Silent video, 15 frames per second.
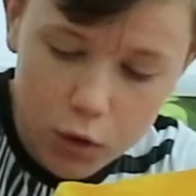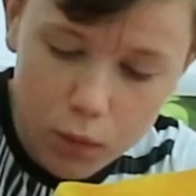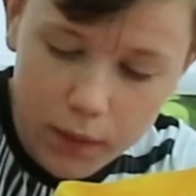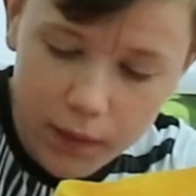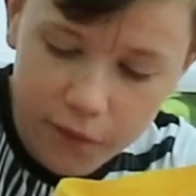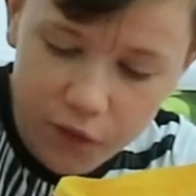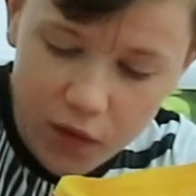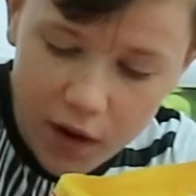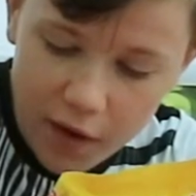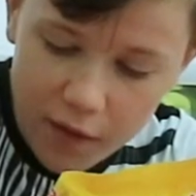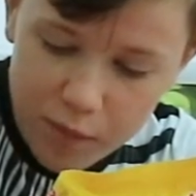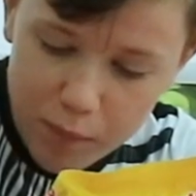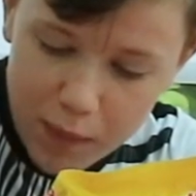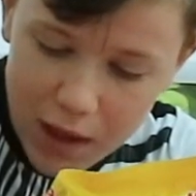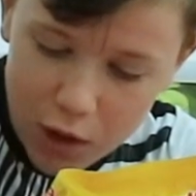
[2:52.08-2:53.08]

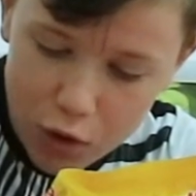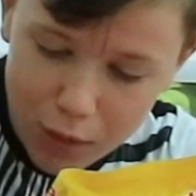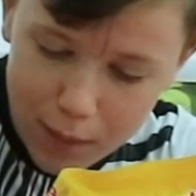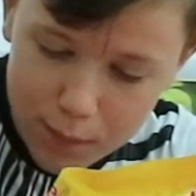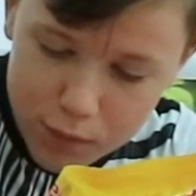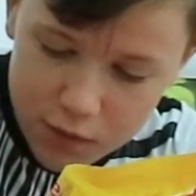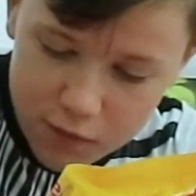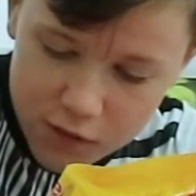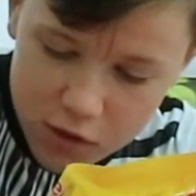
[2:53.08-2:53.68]
25 milligrams of